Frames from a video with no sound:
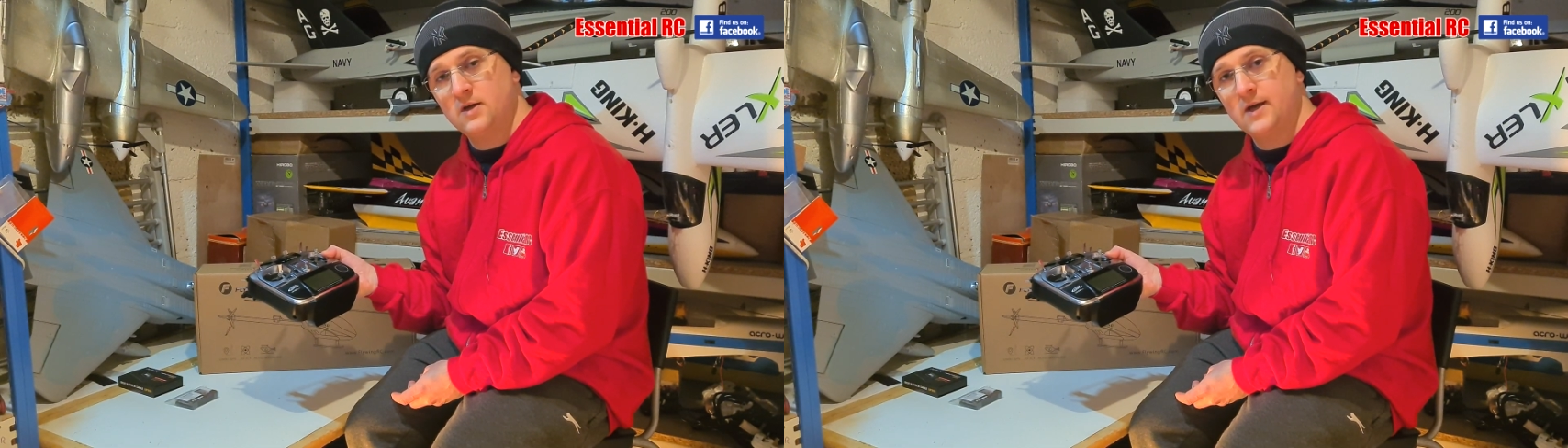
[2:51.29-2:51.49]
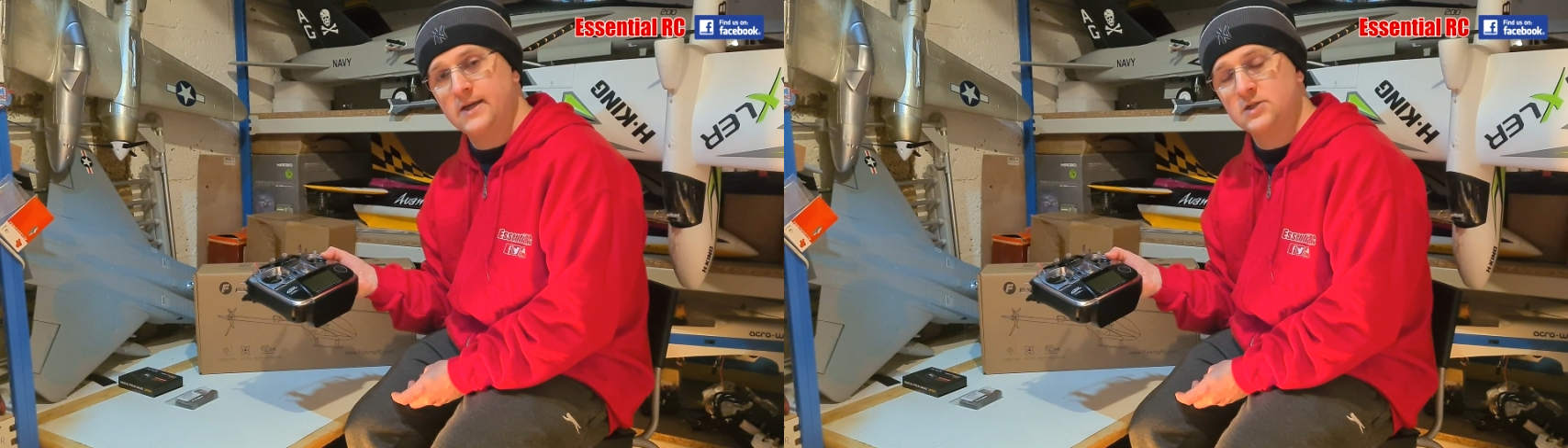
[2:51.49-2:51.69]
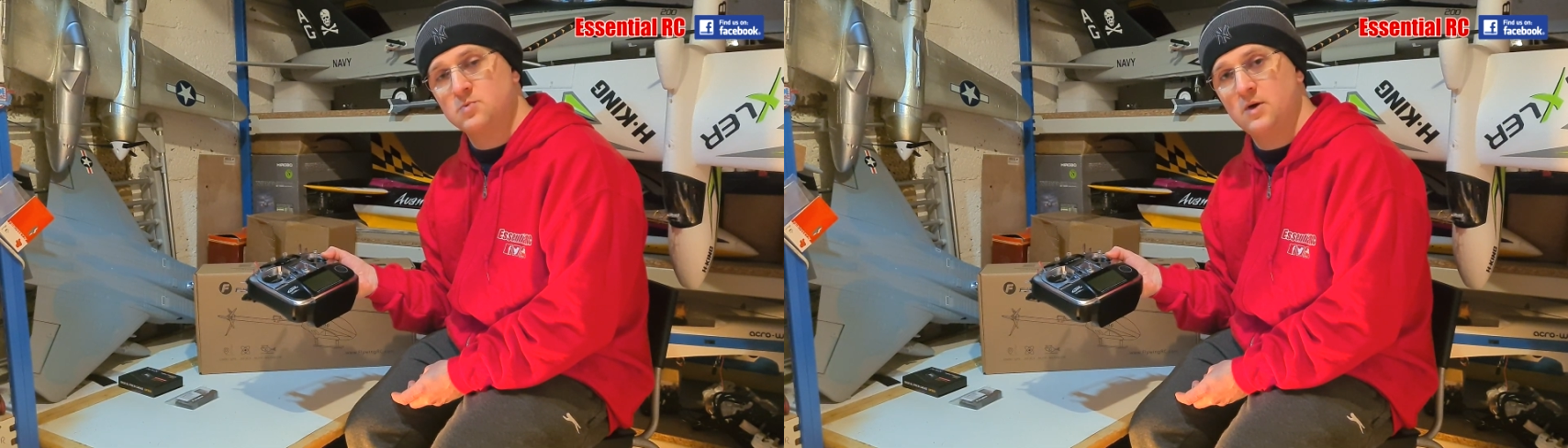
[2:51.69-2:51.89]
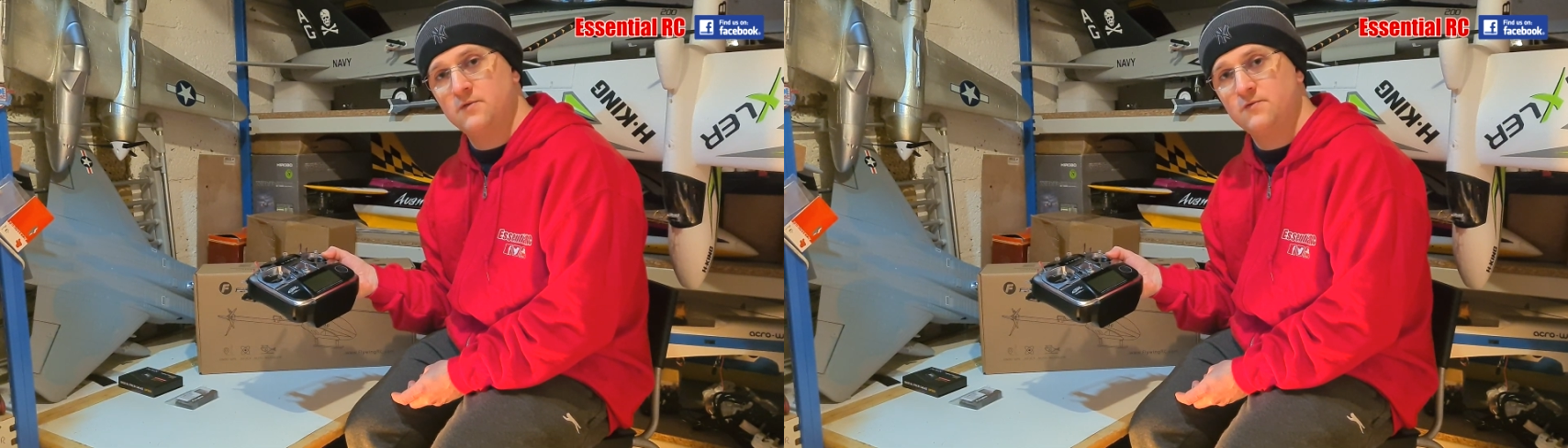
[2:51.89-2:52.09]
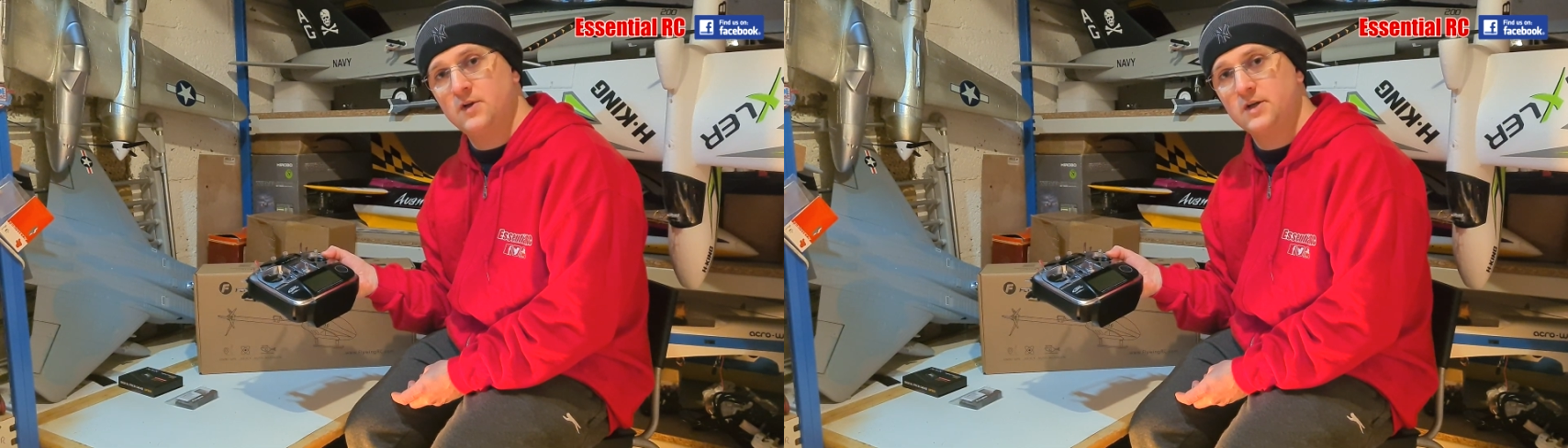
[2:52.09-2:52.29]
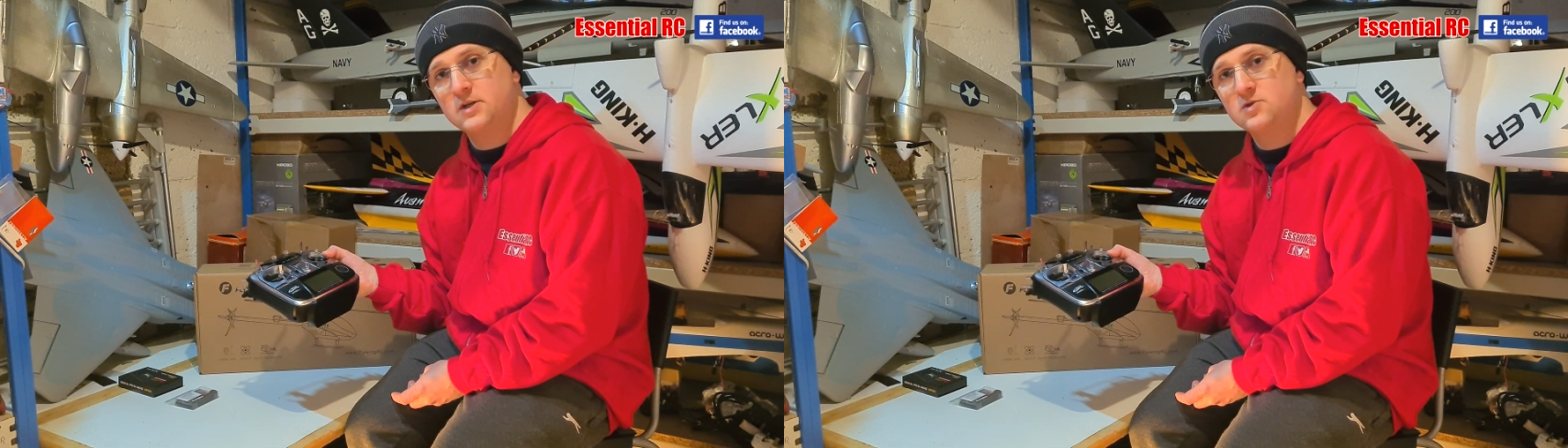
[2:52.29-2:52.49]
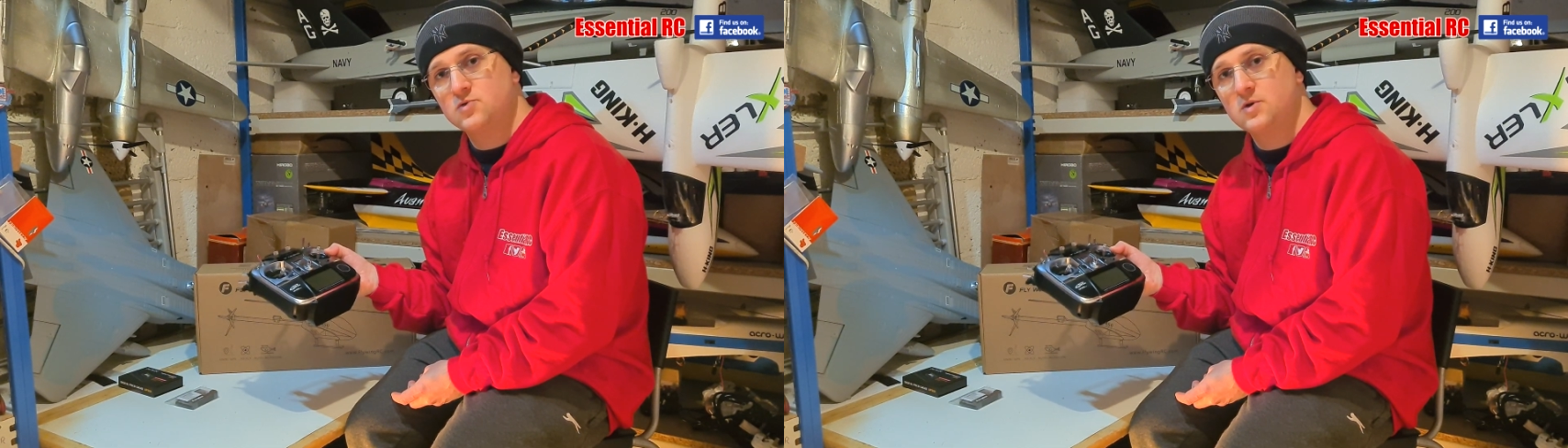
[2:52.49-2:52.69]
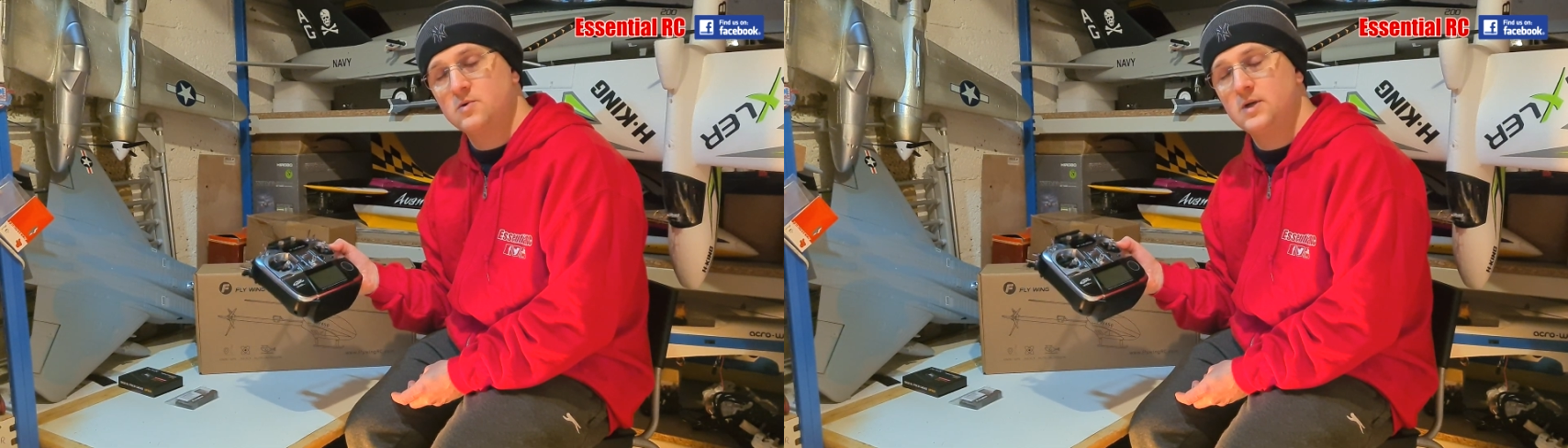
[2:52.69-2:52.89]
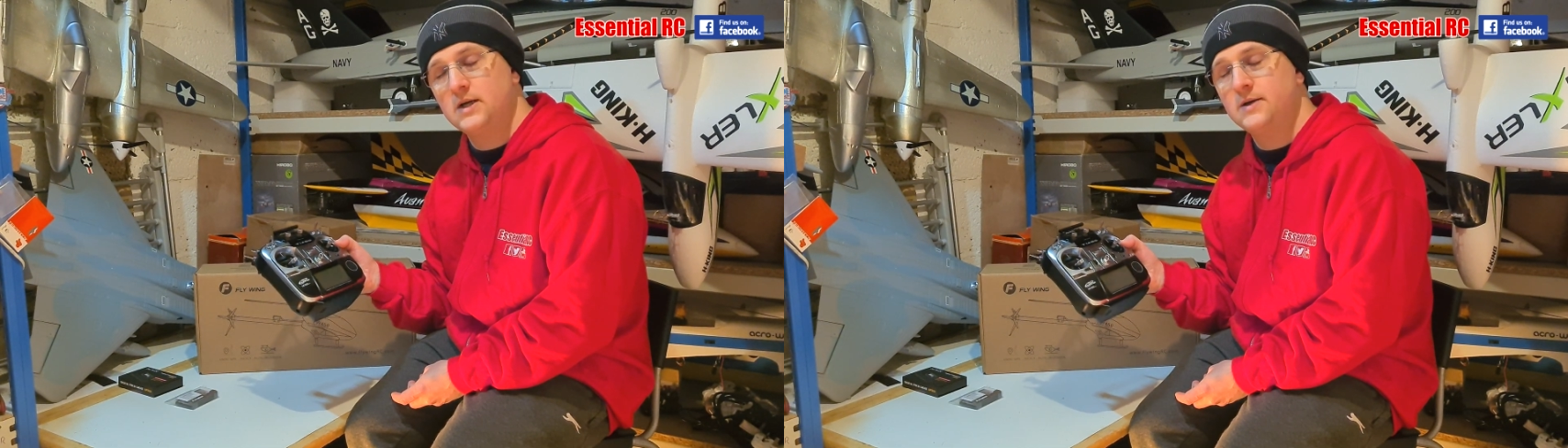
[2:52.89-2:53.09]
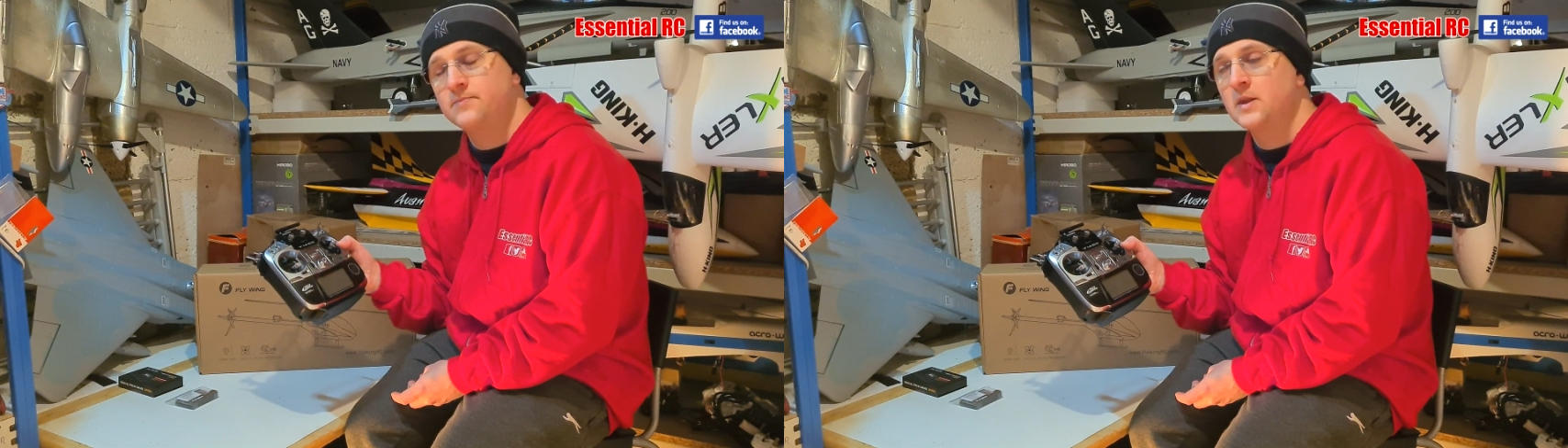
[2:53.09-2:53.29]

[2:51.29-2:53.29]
H1 flight controller,